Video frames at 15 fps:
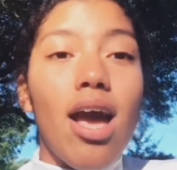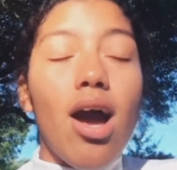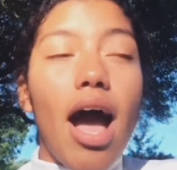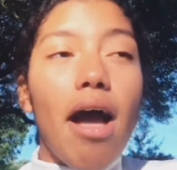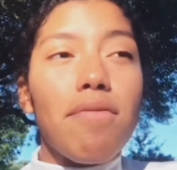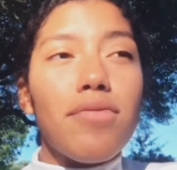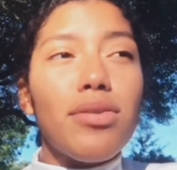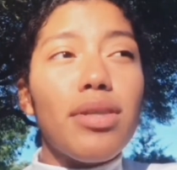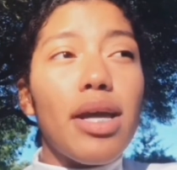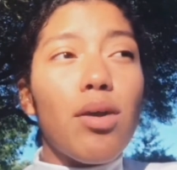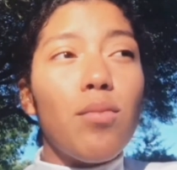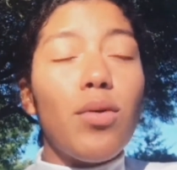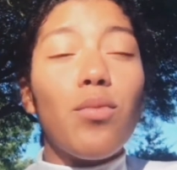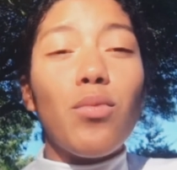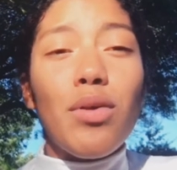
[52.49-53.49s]
I feel like
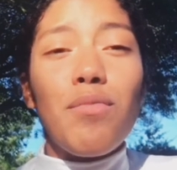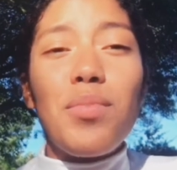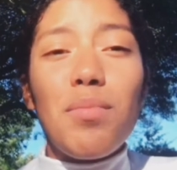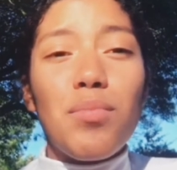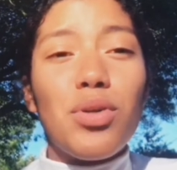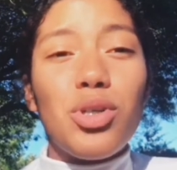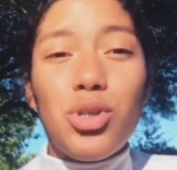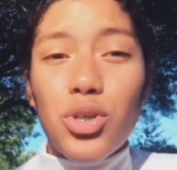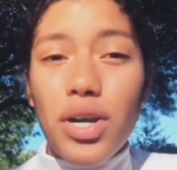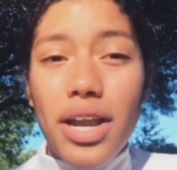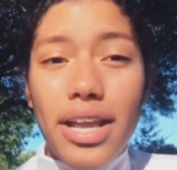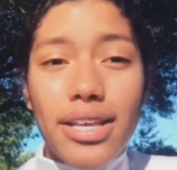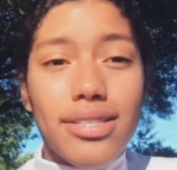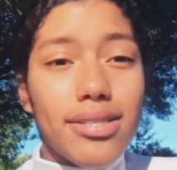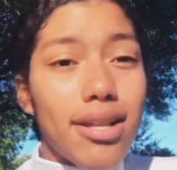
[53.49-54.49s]
what we've been
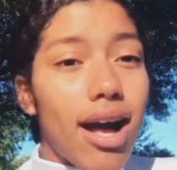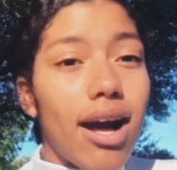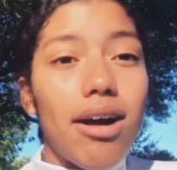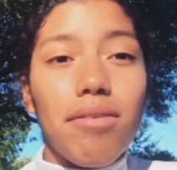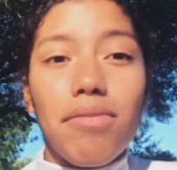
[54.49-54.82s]
portraying is not